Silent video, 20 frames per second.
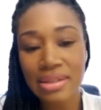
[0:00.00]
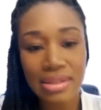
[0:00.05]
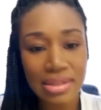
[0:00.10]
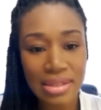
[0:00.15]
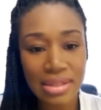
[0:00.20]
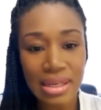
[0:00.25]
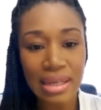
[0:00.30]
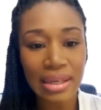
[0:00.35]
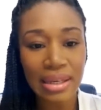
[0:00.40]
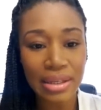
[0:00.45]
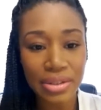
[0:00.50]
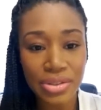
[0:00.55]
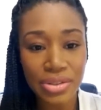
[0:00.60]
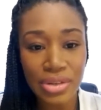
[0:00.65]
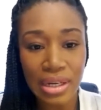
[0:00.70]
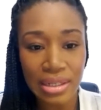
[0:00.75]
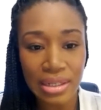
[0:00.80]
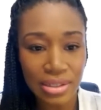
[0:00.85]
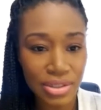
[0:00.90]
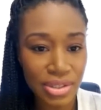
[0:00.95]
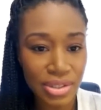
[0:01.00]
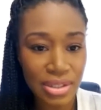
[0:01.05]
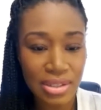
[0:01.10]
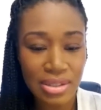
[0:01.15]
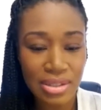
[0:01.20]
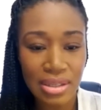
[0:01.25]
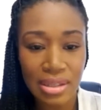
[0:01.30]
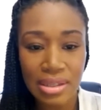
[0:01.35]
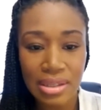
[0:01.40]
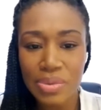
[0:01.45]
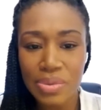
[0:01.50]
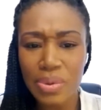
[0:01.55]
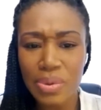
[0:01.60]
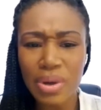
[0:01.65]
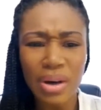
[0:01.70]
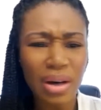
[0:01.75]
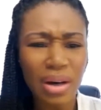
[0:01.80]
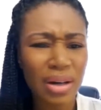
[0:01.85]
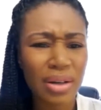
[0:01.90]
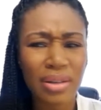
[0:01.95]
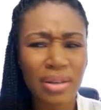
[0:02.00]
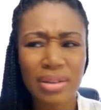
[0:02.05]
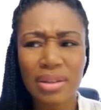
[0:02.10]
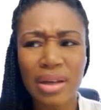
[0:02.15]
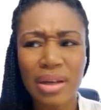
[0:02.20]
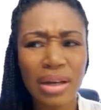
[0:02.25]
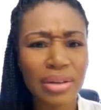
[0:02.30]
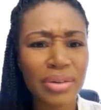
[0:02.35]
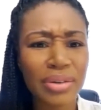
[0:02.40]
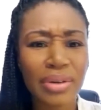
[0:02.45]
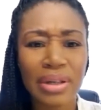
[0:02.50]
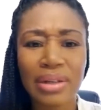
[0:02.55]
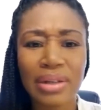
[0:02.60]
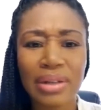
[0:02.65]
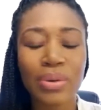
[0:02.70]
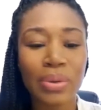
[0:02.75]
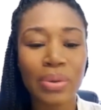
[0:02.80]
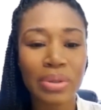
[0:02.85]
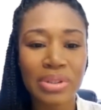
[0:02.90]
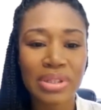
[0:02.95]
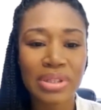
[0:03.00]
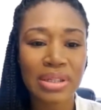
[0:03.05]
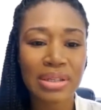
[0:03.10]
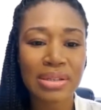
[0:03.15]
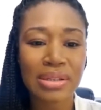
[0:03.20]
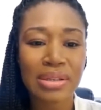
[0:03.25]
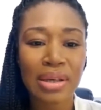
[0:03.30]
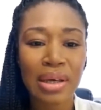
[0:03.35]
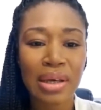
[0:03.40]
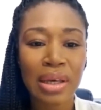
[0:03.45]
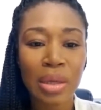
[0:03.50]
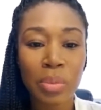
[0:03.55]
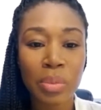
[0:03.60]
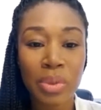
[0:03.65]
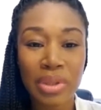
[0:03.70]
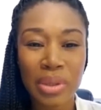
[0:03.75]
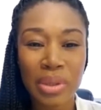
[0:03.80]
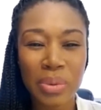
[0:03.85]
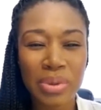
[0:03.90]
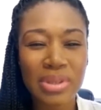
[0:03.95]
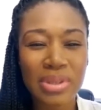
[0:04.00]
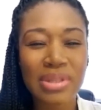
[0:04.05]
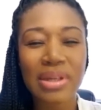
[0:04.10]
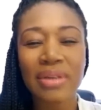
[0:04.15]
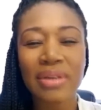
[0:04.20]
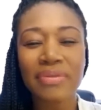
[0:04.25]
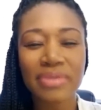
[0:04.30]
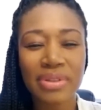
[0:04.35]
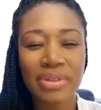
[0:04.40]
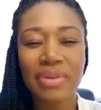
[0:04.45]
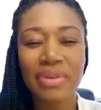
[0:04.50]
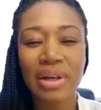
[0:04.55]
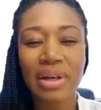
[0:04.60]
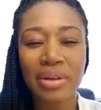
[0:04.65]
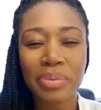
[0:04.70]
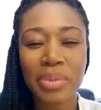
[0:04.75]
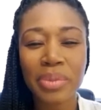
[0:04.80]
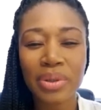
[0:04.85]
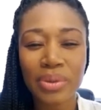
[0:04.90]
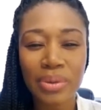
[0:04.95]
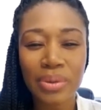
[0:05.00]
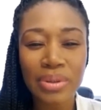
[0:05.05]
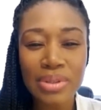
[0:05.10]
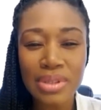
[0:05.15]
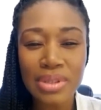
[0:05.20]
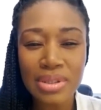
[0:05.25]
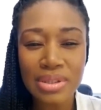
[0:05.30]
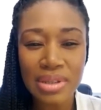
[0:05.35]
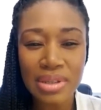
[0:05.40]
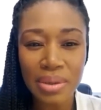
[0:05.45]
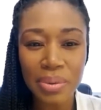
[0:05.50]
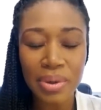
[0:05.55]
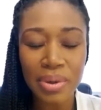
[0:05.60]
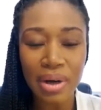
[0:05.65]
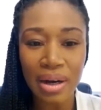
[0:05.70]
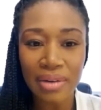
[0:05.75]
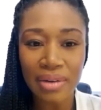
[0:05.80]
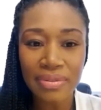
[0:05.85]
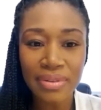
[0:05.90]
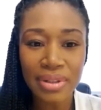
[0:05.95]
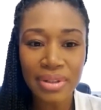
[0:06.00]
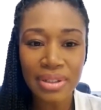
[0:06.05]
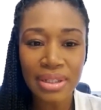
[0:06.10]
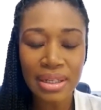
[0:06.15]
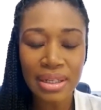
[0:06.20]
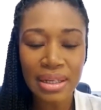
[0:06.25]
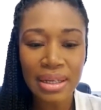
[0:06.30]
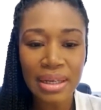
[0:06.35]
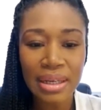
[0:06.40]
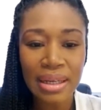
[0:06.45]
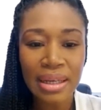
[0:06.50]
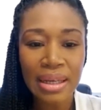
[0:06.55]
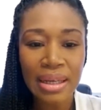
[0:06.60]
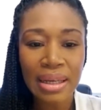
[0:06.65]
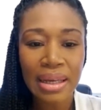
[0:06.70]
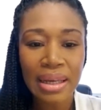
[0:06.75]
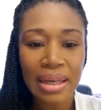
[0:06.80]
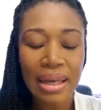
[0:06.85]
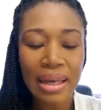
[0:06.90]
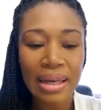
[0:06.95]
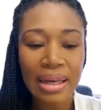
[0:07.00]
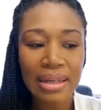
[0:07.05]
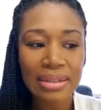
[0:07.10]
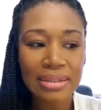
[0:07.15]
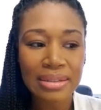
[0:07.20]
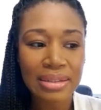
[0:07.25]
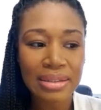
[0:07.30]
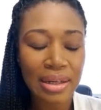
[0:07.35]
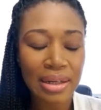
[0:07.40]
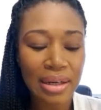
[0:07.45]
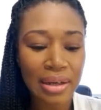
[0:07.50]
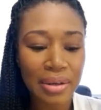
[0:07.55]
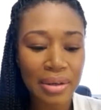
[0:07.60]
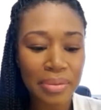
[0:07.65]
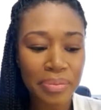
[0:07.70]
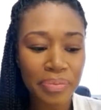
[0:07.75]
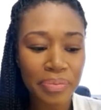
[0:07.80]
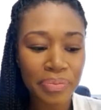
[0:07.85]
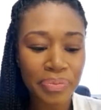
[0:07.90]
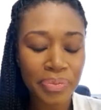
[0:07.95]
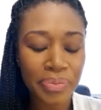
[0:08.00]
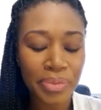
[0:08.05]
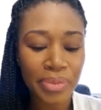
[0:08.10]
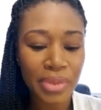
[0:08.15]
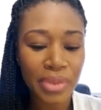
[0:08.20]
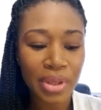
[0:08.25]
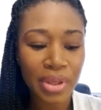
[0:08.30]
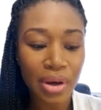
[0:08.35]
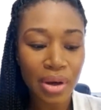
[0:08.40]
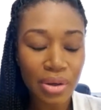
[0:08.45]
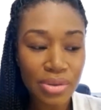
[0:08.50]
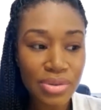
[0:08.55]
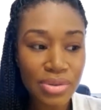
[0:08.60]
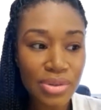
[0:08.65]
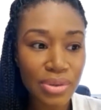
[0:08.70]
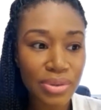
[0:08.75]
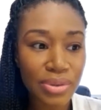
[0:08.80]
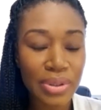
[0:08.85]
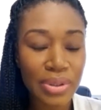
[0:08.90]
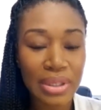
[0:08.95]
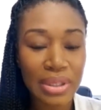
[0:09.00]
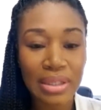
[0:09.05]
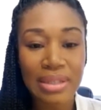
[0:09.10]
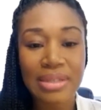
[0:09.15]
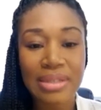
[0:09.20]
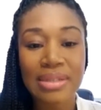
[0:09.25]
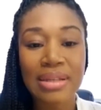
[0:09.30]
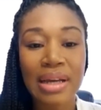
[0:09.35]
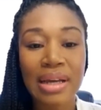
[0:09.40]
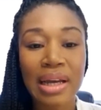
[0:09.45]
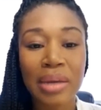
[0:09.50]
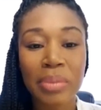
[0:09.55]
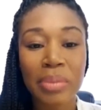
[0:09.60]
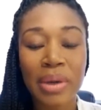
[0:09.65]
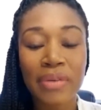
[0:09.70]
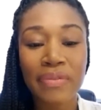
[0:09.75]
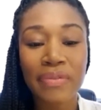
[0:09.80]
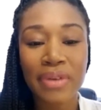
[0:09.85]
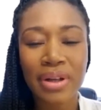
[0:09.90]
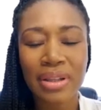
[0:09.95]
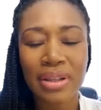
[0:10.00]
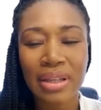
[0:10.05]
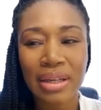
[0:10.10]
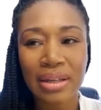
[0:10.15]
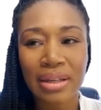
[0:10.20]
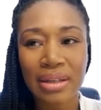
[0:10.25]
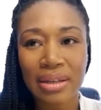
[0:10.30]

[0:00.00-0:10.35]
taking strategies. And these were all non-credit courses, but they were self-development courses that were offered. And also during this time, I felt like